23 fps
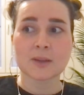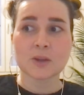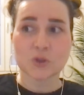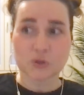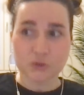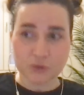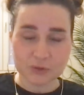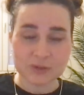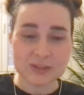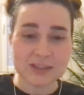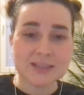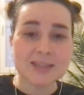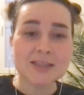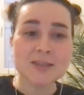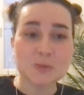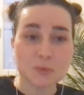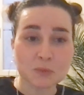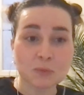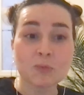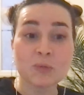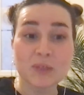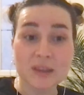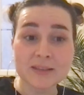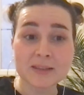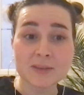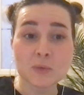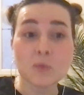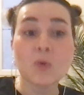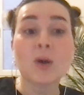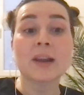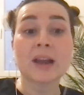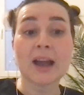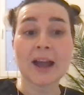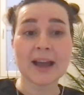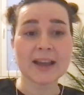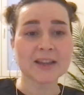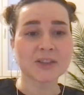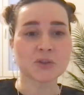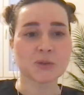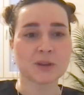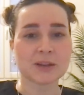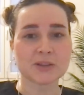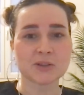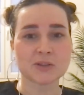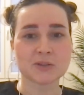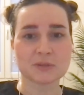so this is what I
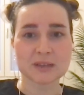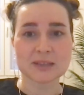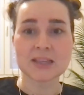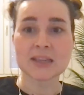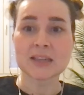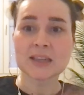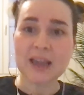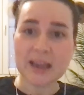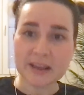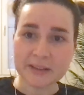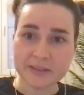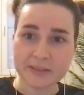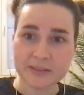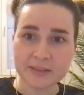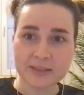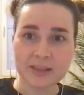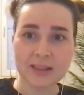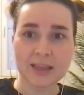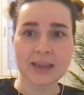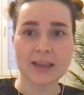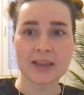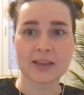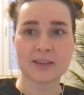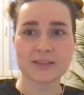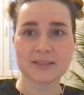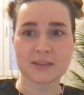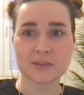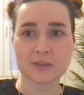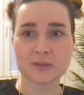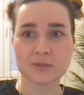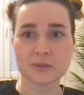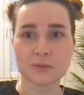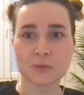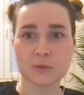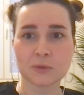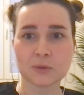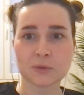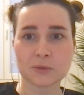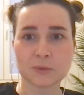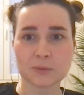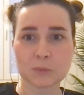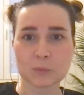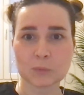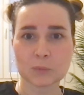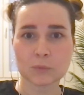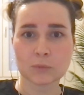try to do. I said yes, like the
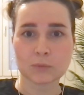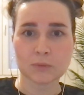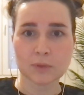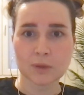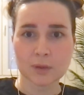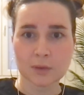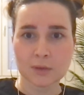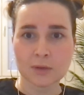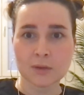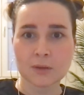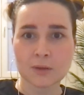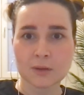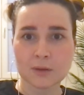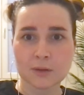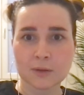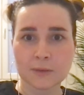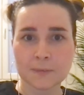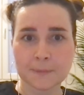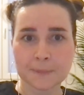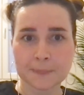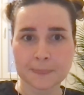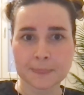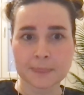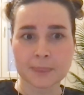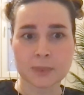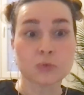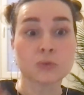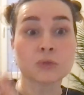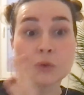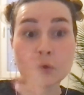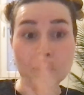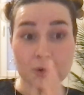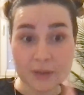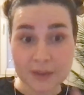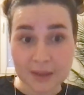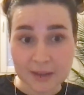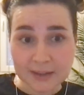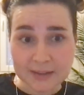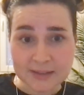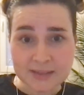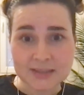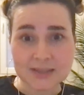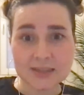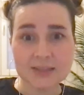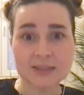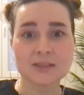
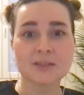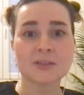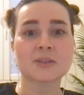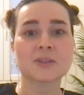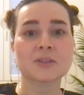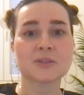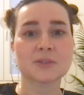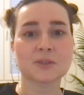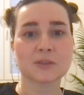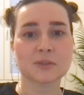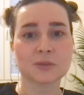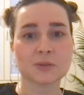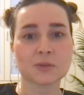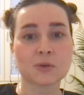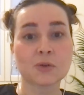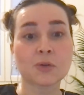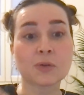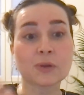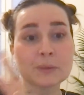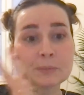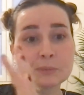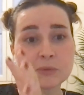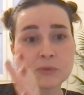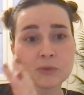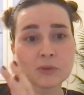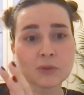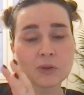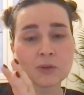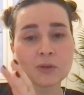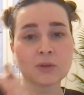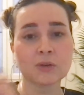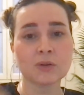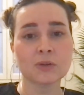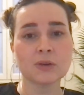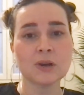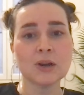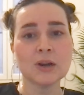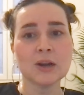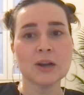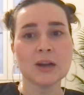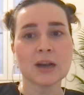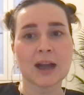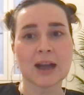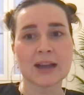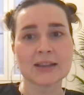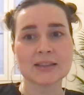tokens and the crypto
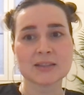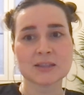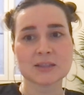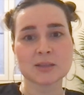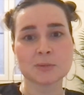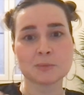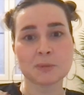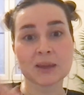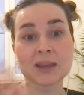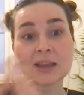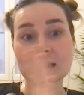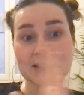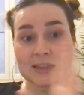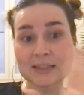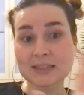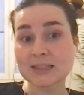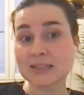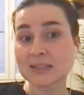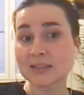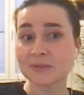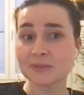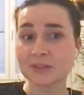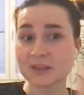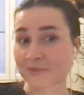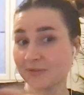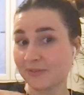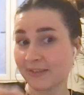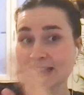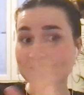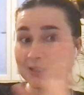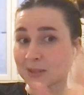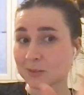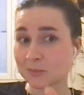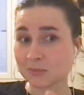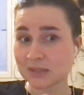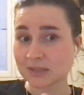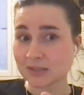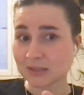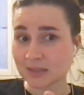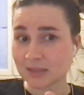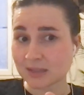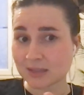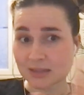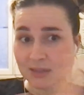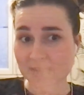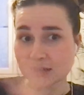as a speculative
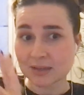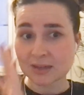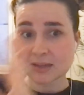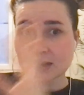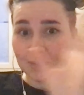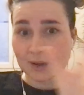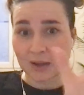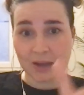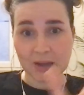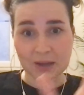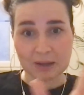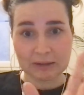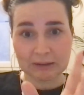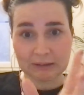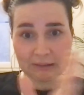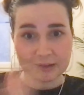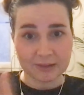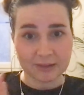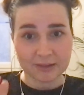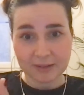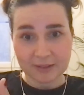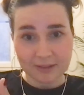investment uh,